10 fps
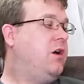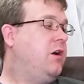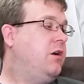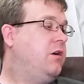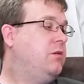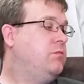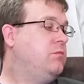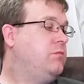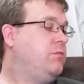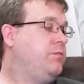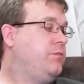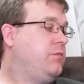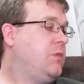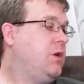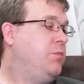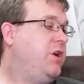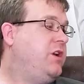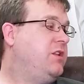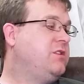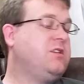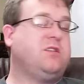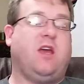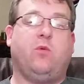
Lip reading: But needless to say,